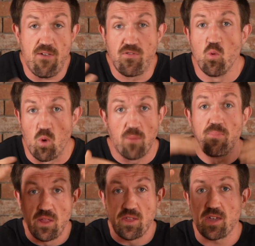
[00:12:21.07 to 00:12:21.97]
If you want
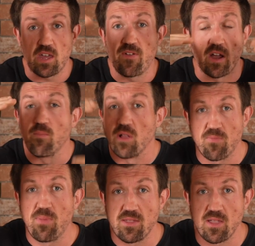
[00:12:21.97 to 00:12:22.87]
to build a 6-figure
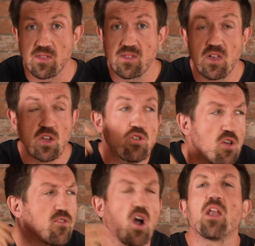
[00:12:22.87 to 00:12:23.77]
plus business,
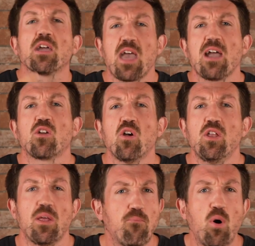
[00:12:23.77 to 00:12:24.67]
you've got to get
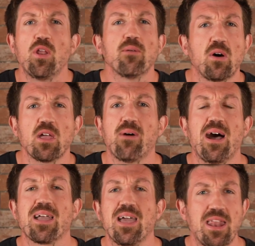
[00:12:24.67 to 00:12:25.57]
good at putting money
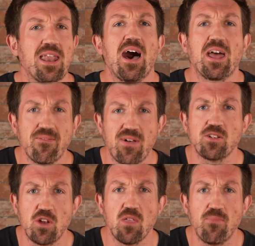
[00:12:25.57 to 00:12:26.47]
back in and adding
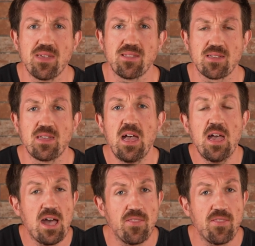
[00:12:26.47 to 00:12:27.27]
value to the business.